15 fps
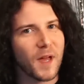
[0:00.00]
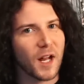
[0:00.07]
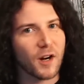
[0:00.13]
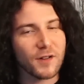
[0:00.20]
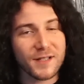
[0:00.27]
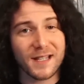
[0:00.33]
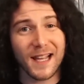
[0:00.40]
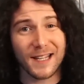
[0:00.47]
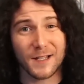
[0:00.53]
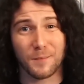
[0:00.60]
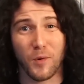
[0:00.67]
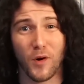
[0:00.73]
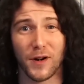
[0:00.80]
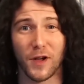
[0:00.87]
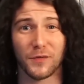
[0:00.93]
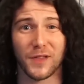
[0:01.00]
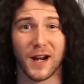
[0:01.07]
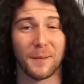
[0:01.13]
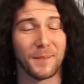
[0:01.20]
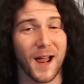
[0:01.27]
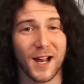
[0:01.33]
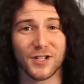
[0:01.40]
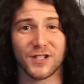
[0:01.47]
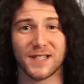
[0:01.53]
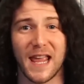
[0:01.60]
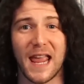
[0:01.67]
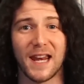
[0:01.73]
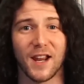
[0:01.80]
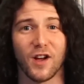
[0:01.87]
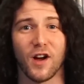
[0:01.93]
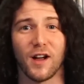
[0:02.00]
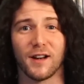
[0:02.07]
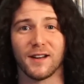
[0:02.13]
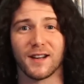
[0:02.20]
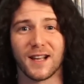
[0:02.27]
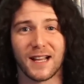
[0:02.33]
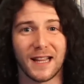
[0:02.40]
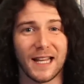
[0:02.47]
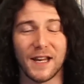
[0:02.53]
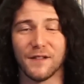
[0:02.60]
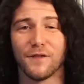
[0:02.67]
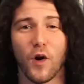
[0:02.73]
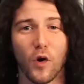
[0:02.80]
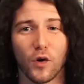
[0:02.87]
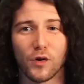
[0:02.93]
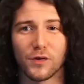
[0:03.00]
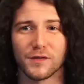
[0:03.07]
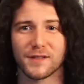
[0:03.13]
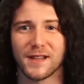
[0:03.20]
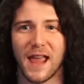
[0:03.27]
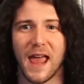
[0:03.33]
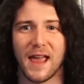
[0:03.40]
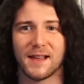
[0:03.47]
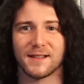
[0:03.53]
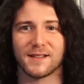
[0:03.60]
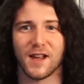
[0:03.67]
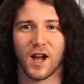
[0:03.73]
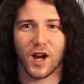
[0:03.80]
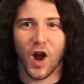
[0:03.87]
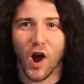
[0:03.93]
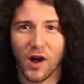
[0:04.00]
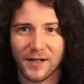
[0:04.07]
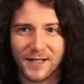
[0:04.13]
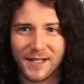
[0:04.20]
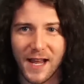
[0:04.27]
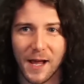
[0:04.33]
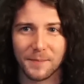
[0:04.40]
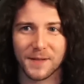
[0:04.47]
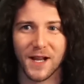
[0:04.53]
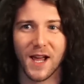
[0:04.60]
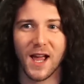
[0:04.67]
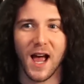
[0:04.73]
I'd also like to point out that I'm not just hating on clean vocals as a concept.